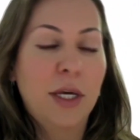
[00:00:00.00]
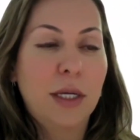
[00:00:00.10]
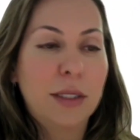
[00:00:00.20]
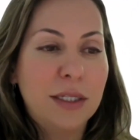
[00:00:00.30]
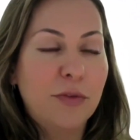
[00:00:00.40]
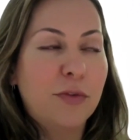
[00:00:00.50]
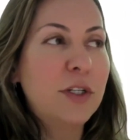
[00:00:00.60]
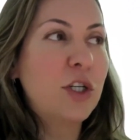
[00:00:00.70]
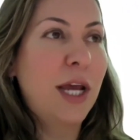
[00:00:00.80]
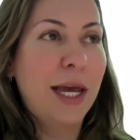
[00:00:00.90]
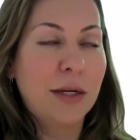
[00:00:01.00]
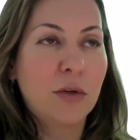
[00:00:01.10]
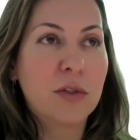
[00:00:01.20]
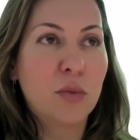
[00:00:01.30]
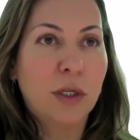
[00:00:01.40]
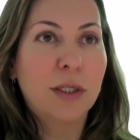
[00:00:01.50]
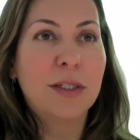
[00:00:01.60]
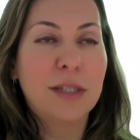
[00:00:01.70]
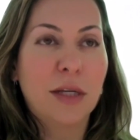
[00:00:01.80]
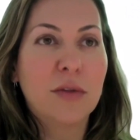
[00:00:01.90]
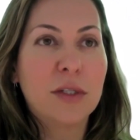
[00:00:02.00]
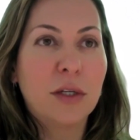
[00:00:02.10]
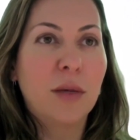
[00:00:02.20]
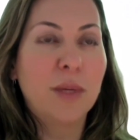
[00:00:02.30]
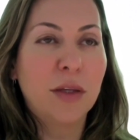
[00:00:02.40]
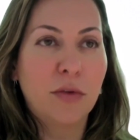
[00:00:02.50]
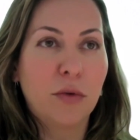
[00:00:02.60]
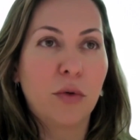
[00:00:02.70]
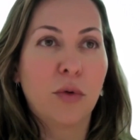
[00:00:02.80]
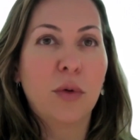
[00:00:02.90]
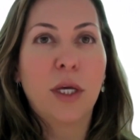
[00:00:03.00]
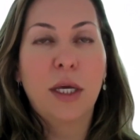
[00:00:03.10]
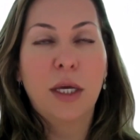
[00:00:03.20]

different channels where the sales are coming through.